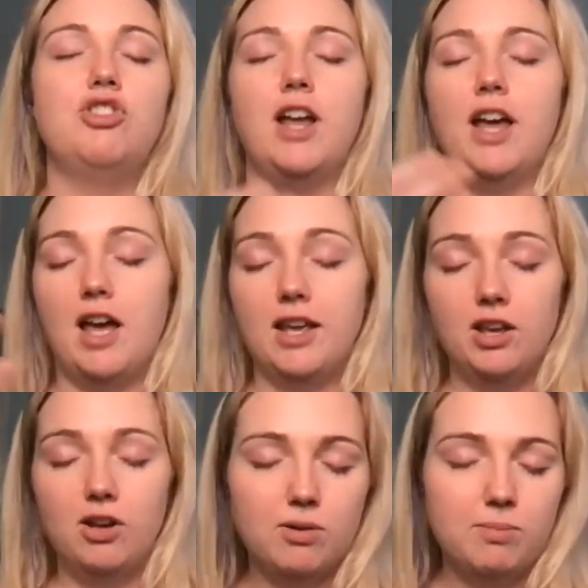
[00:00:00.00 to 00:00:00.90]
I
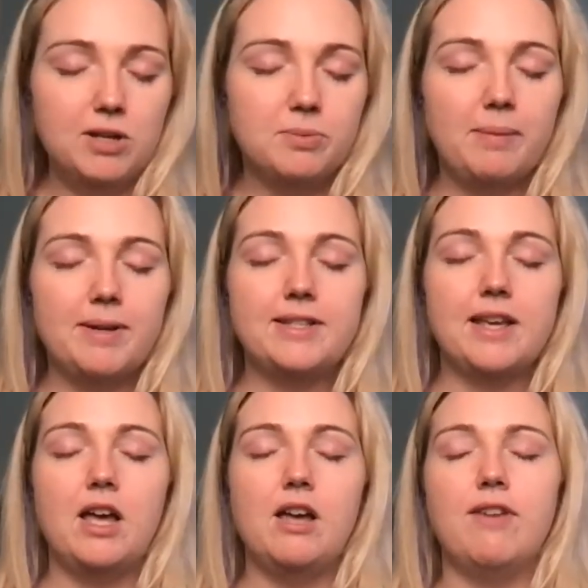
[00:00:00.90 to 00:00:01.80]
can go to the beach by
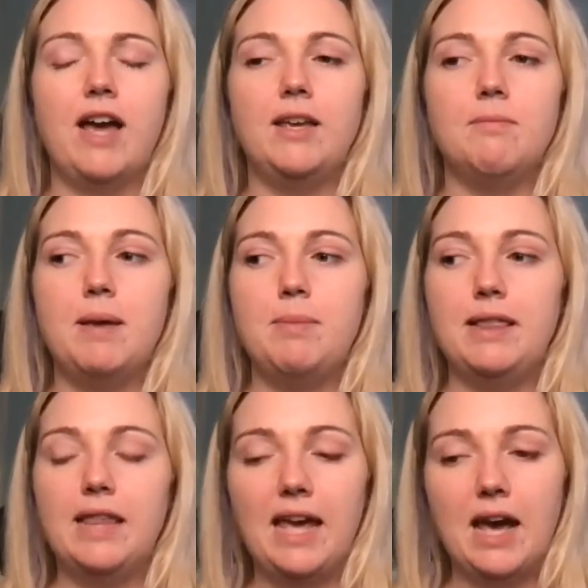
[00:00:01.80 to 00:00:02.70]
myself. I can maybe
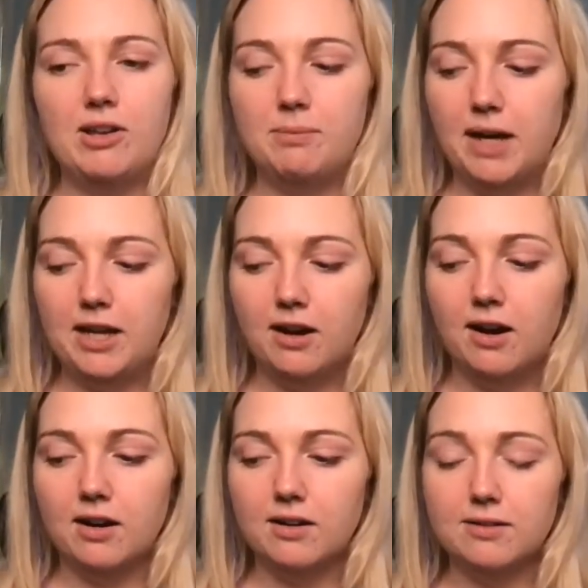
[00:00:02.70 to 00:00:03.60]
lay out in my
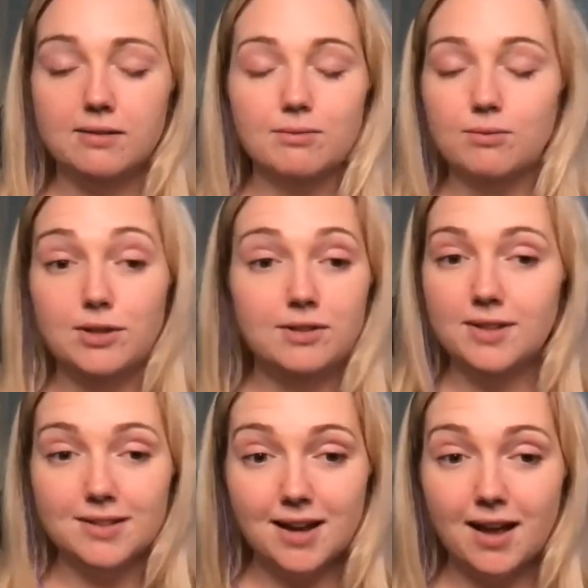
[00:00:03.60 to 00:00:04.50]
yard, which
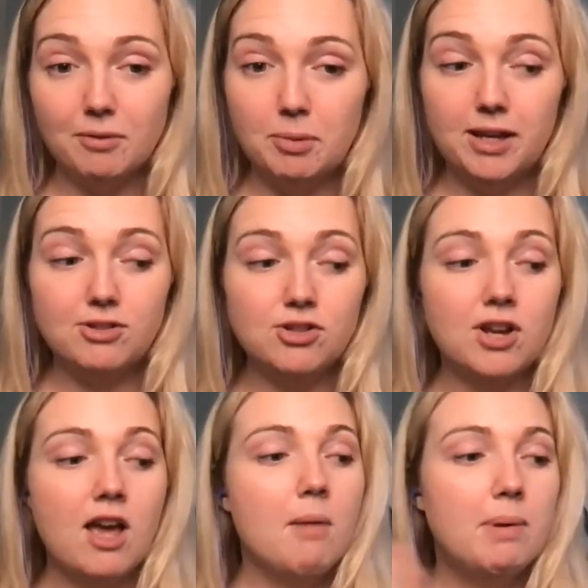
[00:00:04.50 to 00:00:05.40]
does not have a beach,
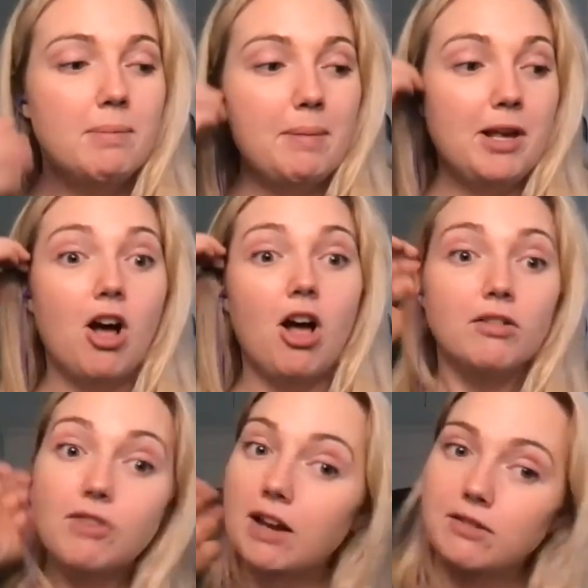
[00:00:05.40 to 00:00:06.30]
but maybe call
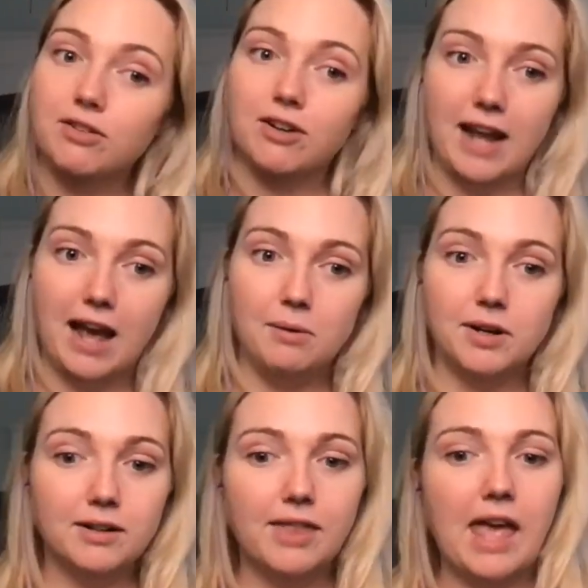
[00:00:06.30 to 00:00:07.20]
a friend for an
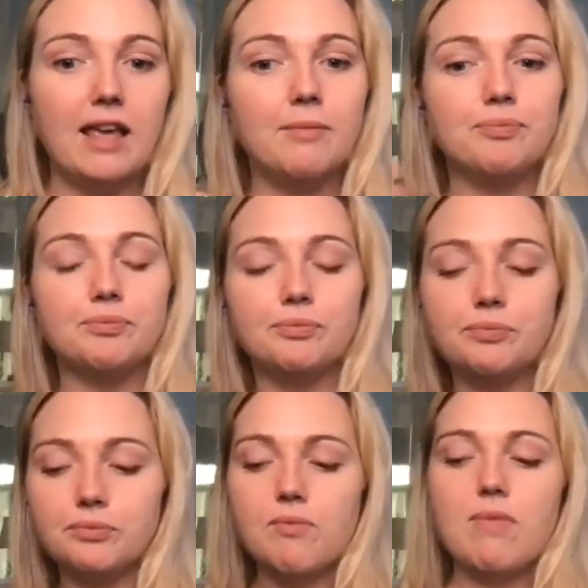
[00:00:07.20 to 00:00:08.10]
hour. Like,
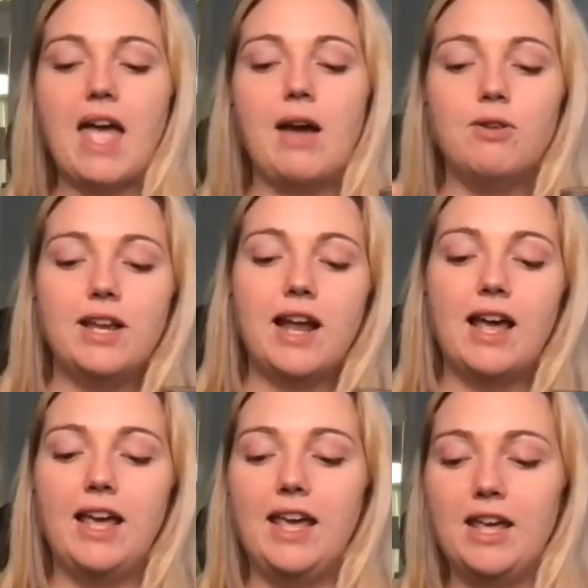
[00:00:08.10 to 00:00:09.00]
how can
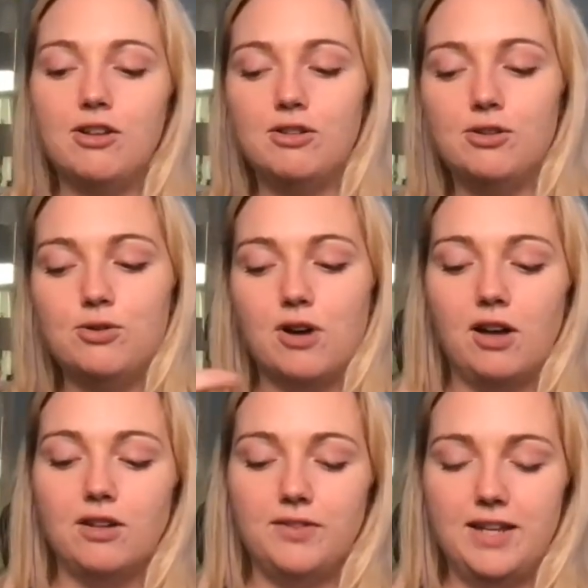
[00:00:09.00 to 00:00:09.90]
I include
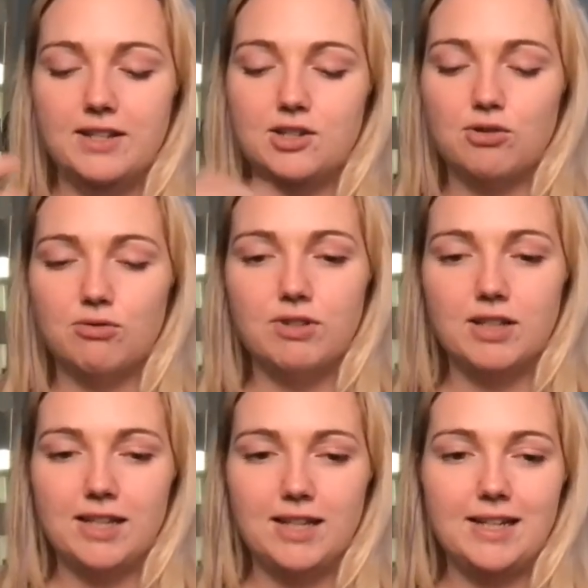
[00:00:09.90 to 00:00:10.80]
all of these to
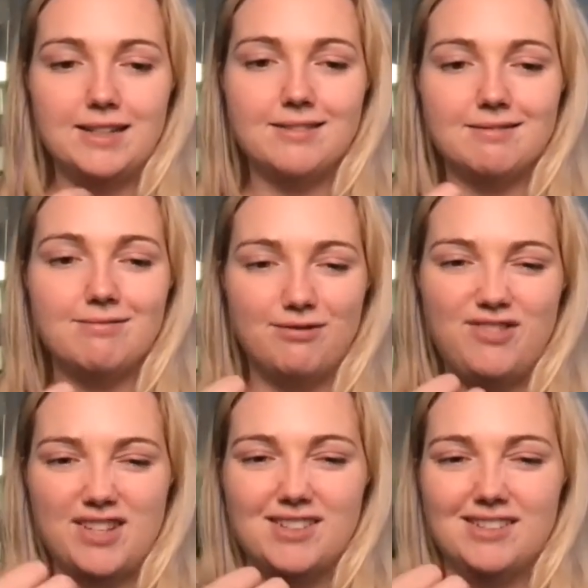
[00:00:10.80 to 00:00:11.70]
really
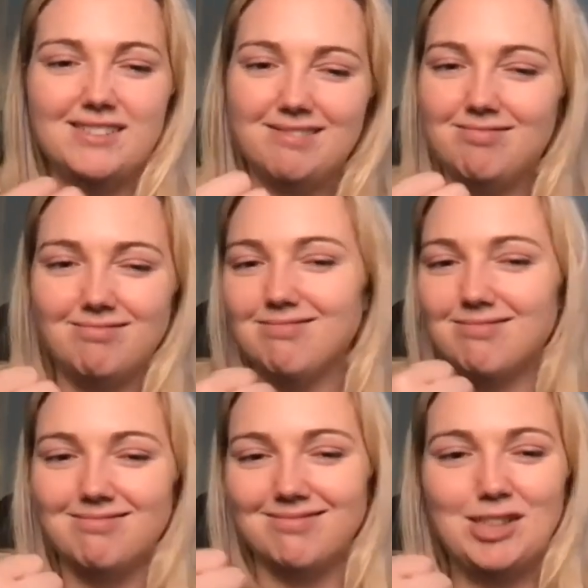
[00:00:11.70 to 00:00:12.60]
feel
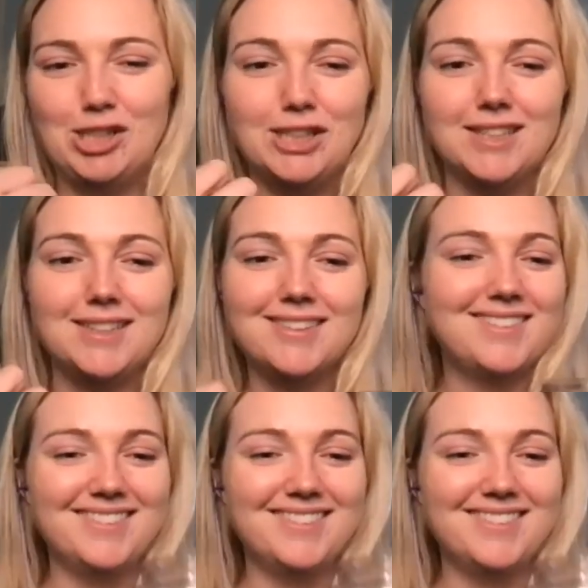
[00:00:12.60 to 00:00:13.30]
good?